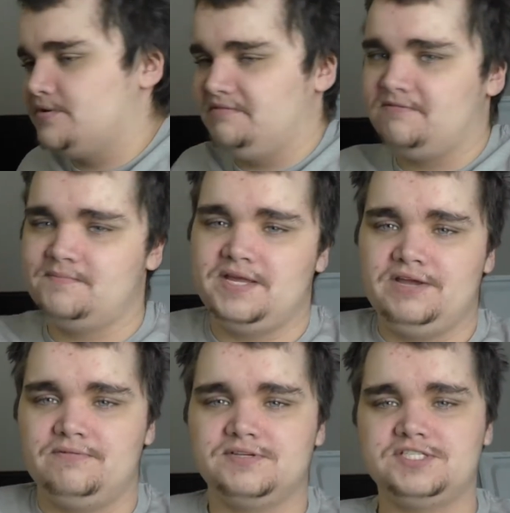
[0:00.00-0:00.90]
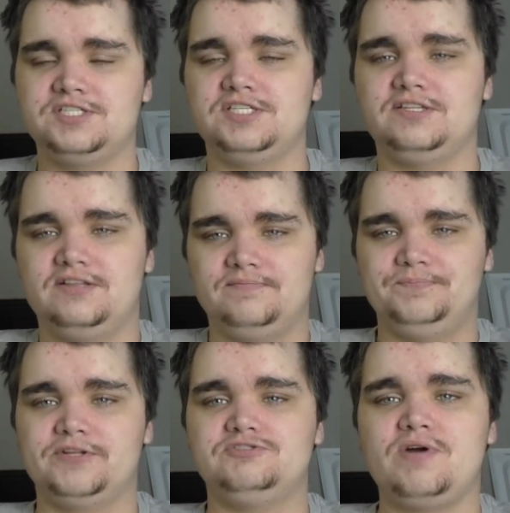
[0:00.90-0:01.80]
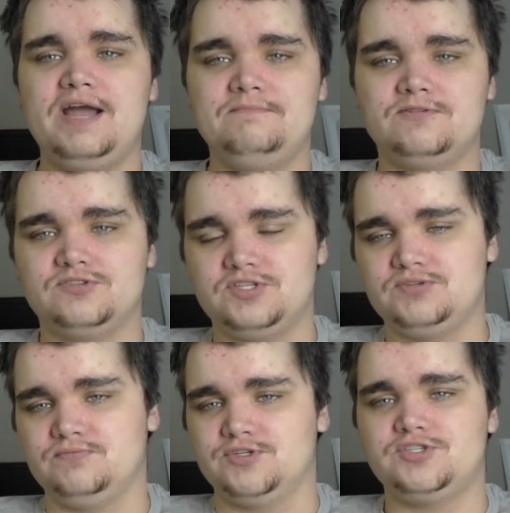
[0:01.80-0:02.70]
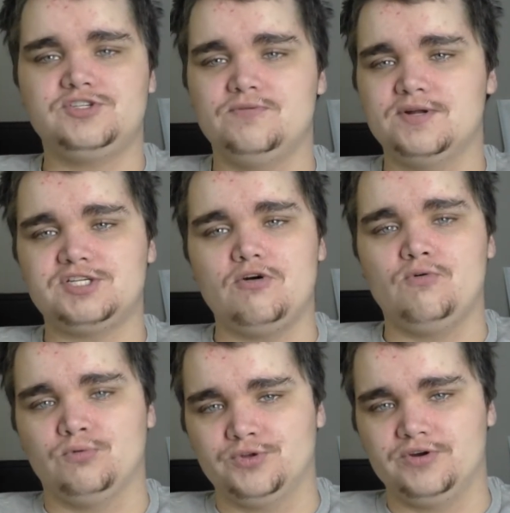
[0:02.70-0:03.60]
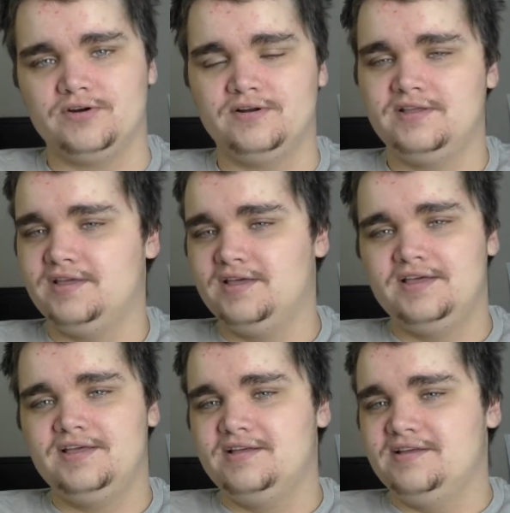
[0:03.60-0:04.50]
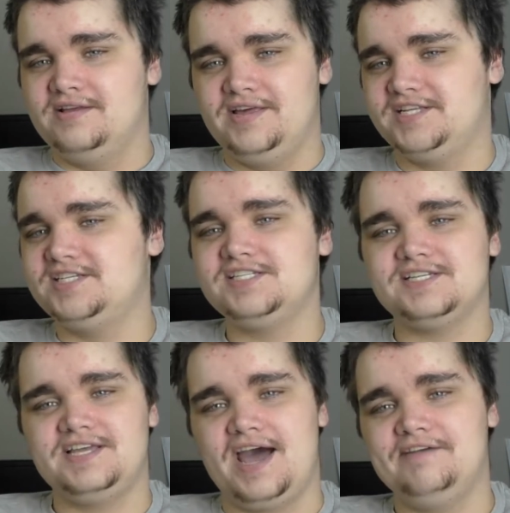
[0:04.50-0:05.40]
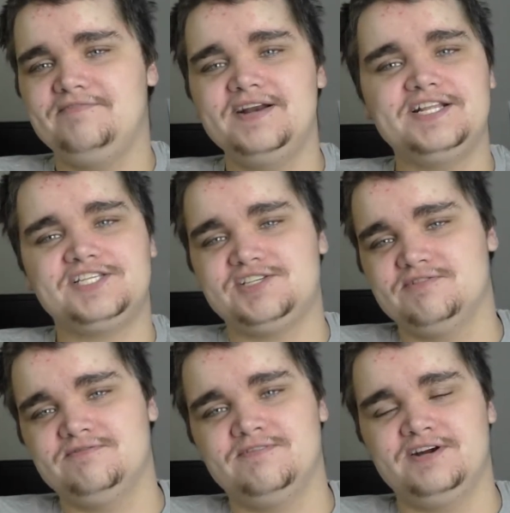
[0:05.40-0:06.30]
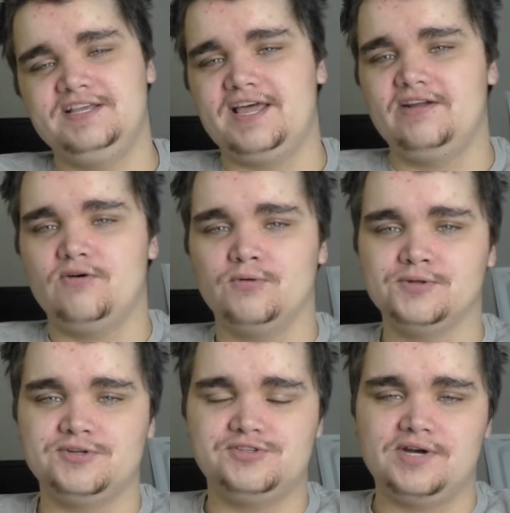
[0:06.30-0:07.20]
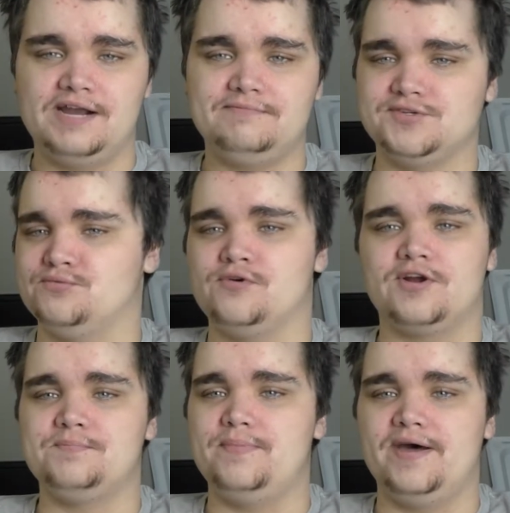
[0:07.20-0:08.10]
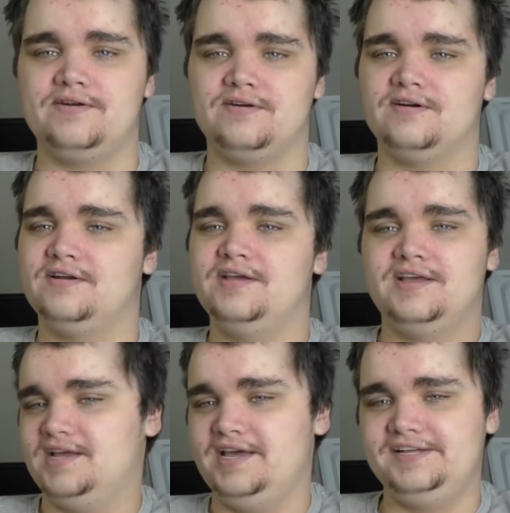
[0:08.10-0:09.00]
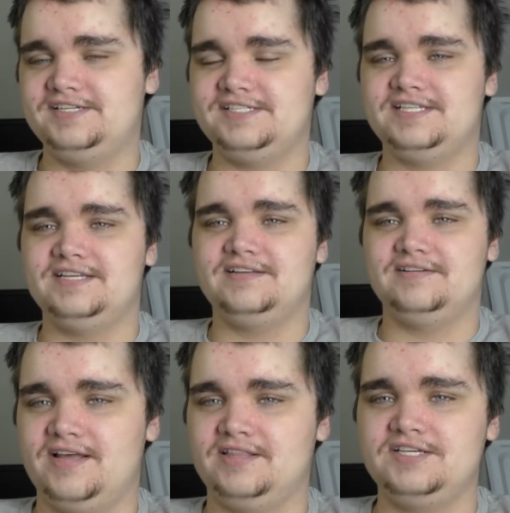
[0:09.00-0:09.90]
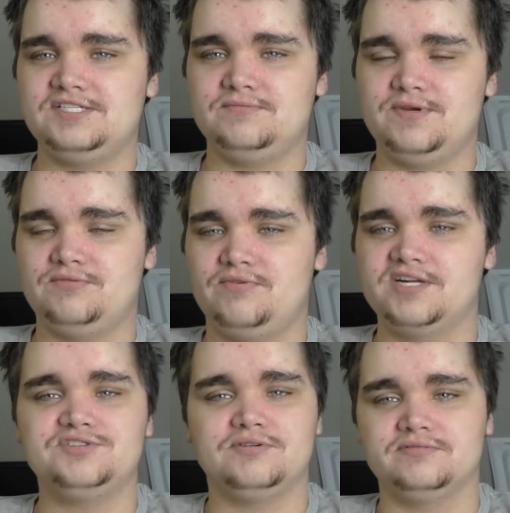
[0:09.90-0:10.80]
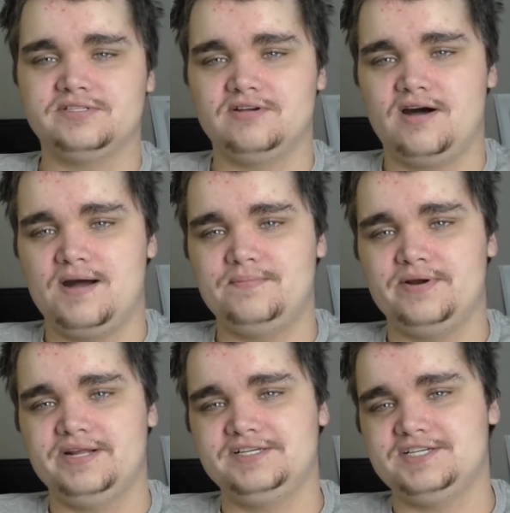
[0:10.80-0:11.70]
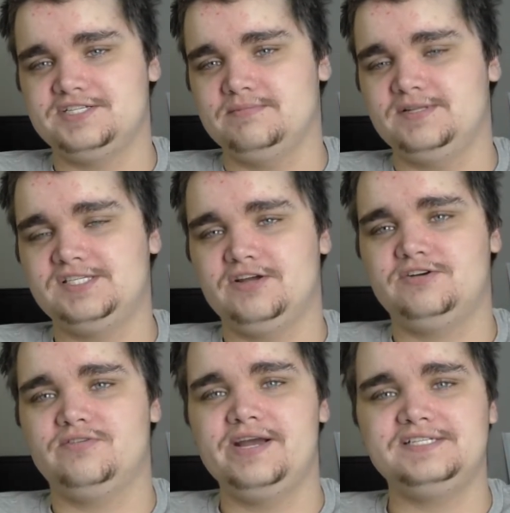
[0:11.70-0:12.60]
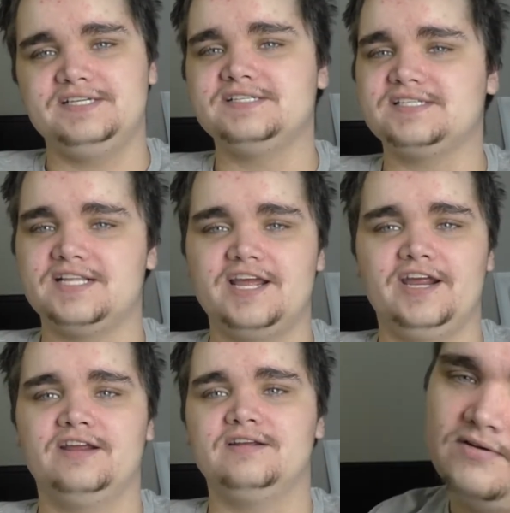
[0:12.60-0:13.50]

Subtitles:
point for me, was just the drivers were so much older it's just, yeah, I find it so funny that older drivers work better. It's just, at least with Retro's operating system, it's the craziest thing.